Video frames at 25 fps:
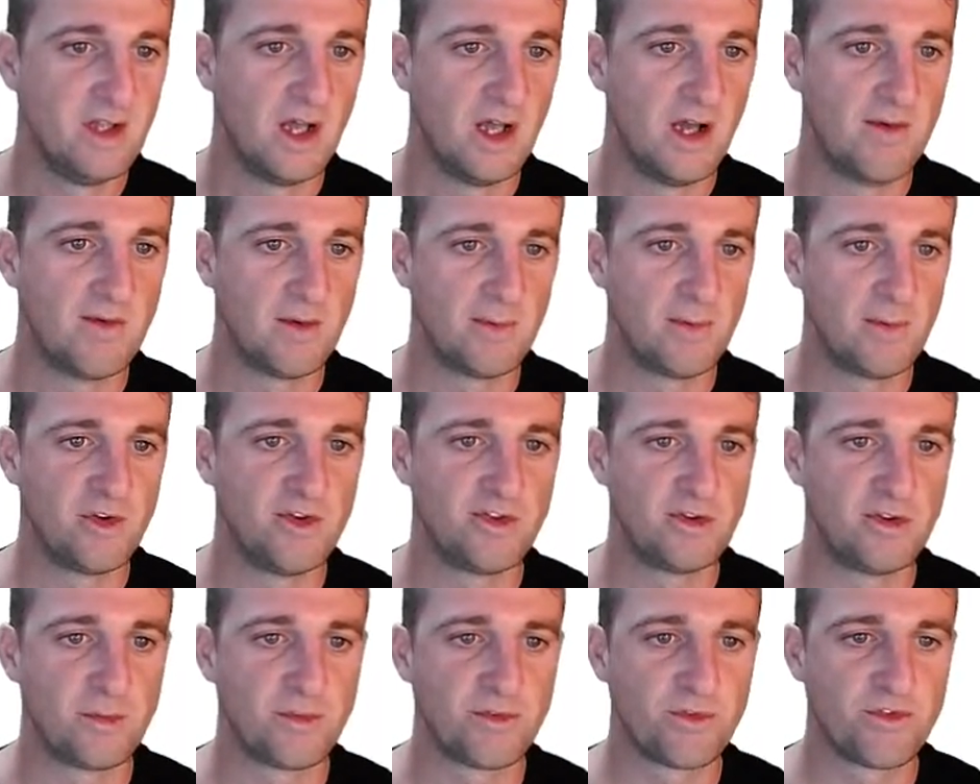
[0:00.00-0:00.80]
And then we
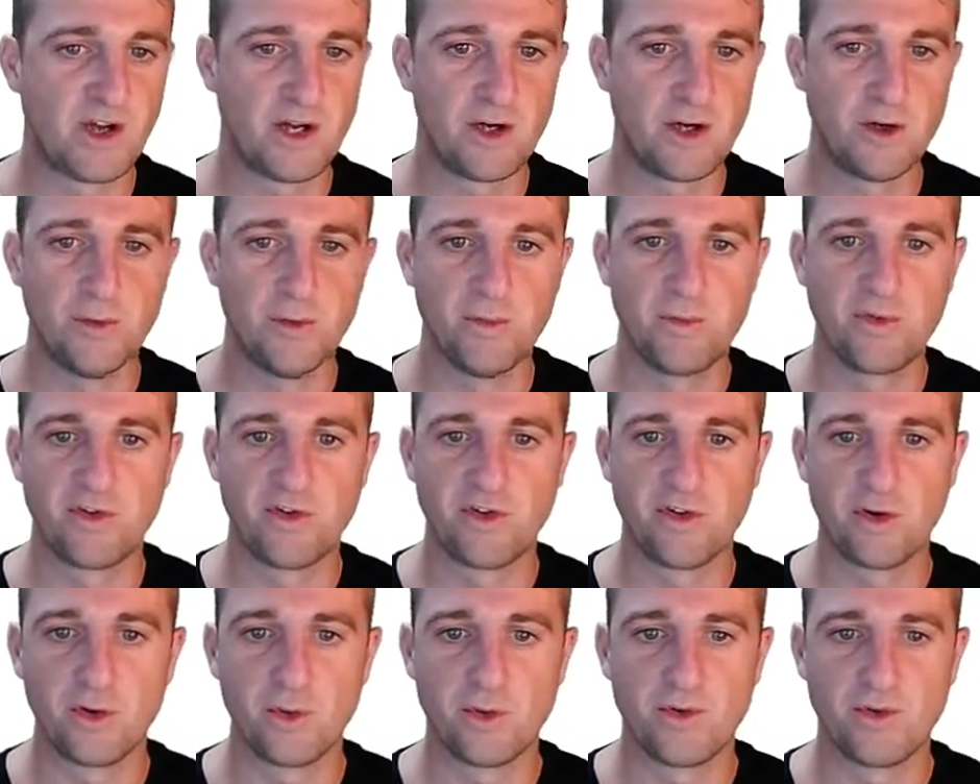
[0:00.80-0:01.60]
jumped right up
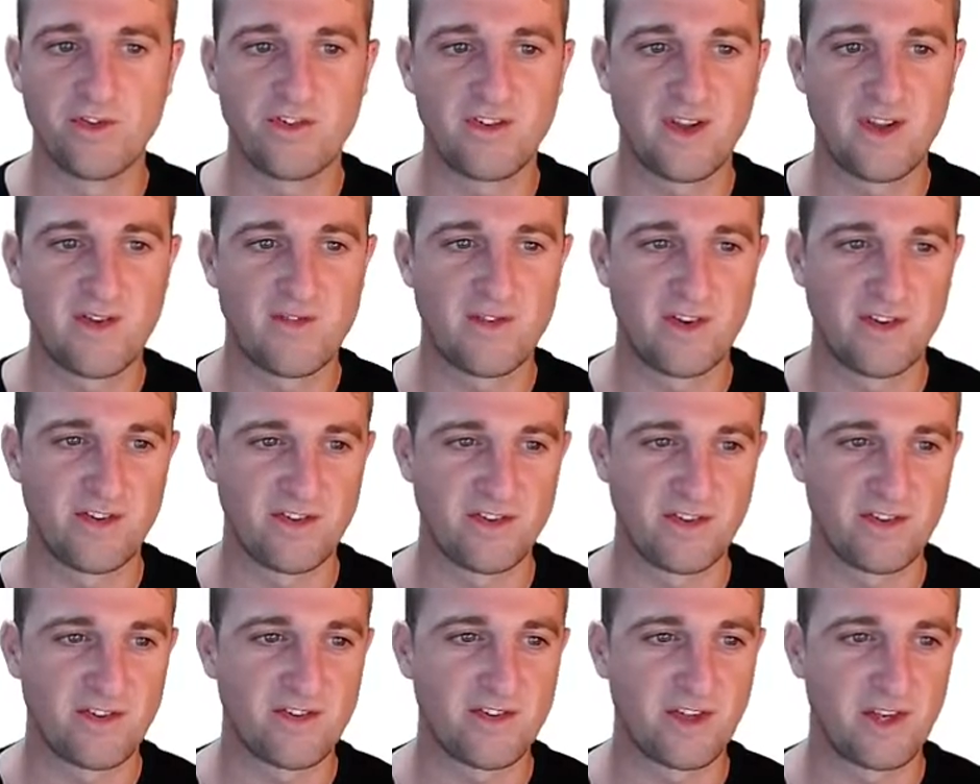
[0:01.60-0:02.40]
to
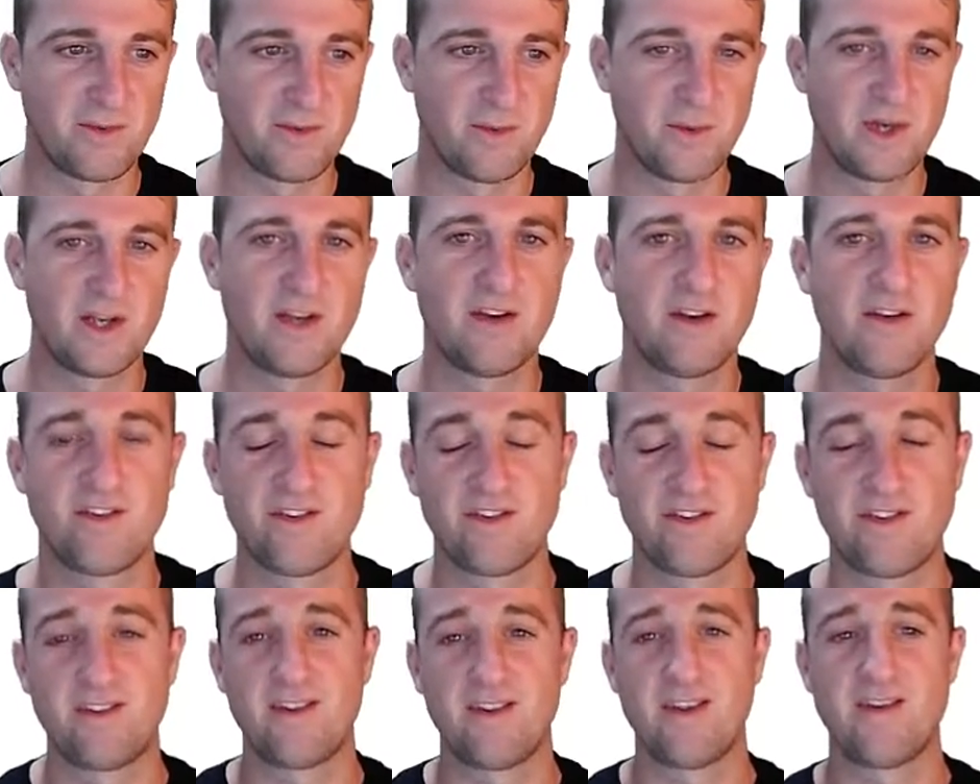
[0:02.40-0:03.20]
76 cents. And we did a
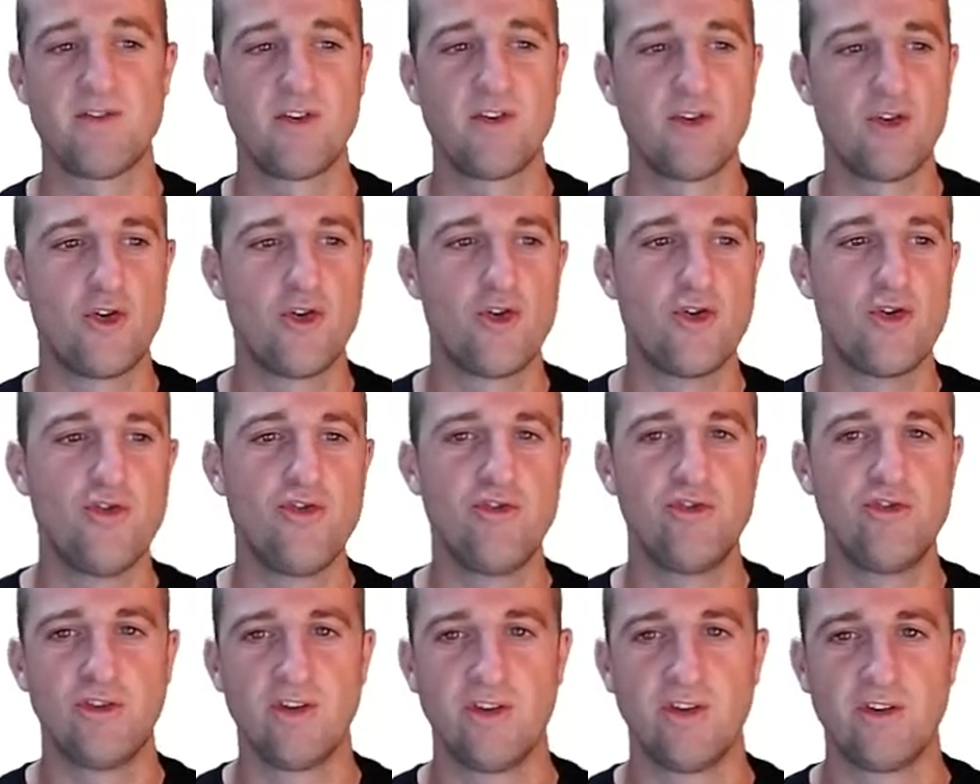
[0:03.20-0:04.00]

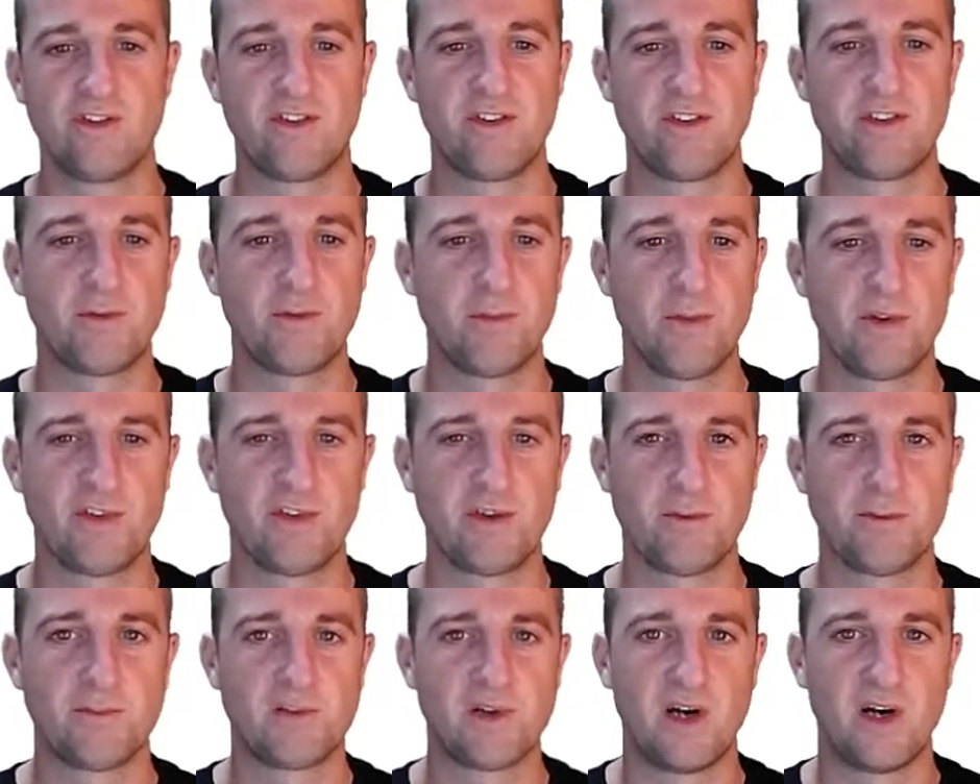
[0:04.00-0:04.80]

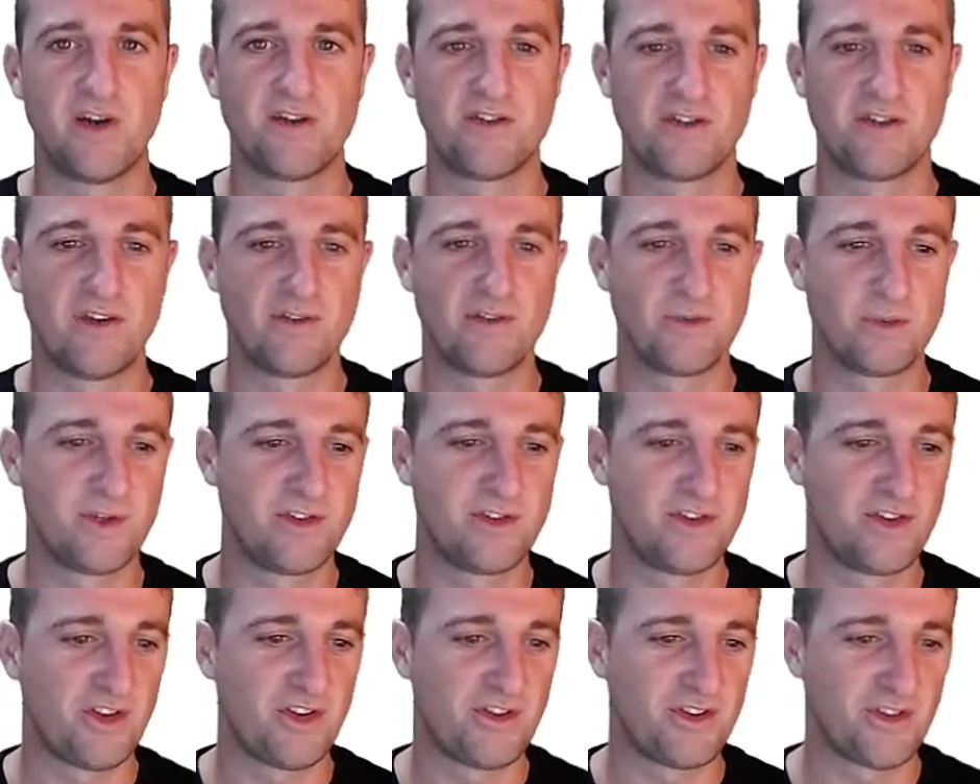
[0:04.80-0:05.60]
706% price raise,
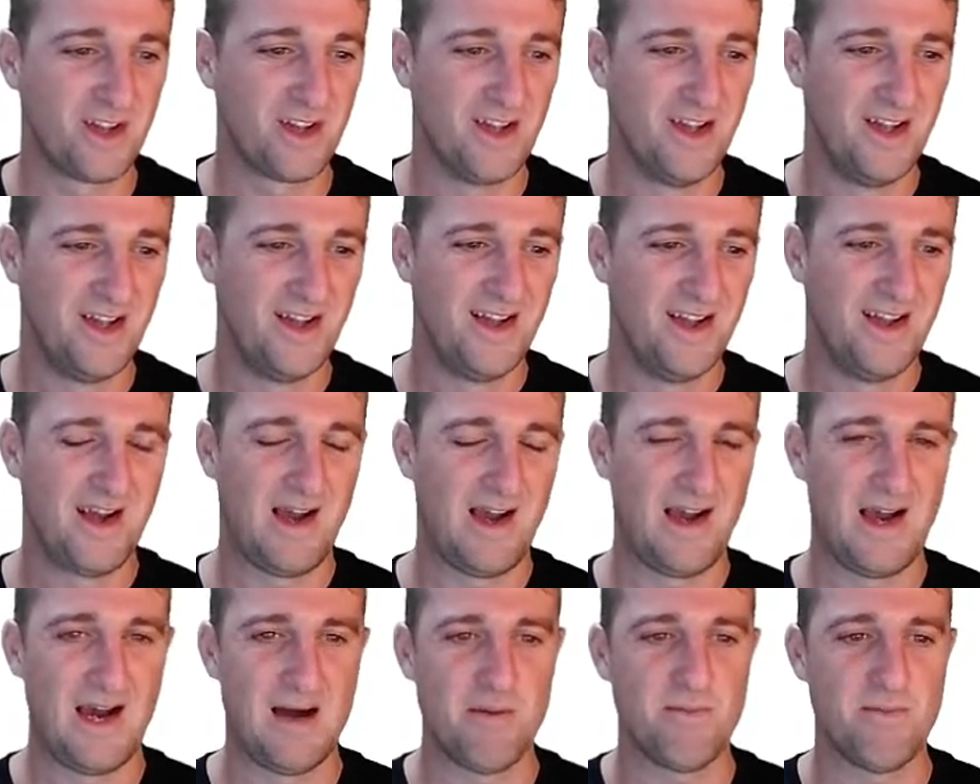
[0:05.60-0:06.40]
which is
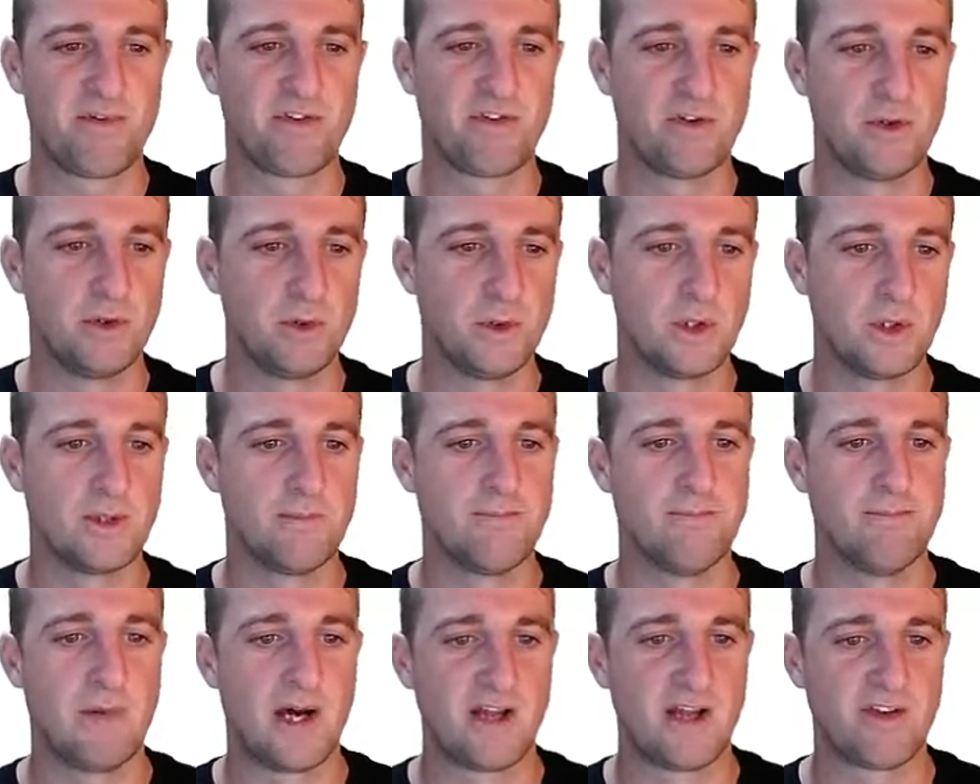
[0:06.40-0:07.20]
absolutely
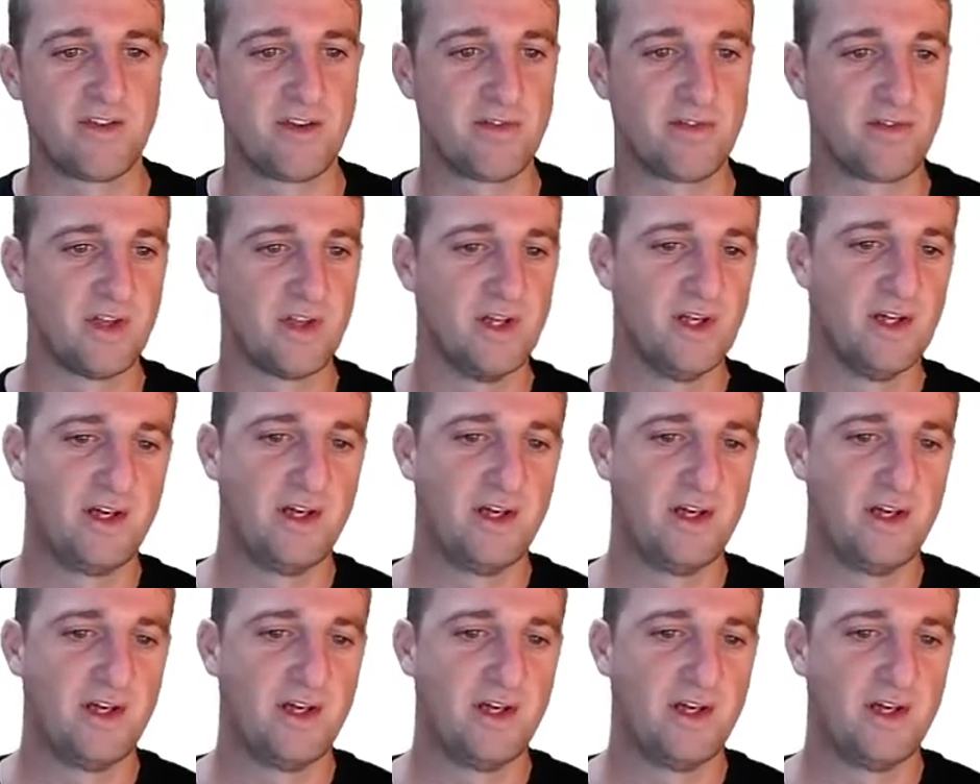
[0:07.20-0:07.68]
massive.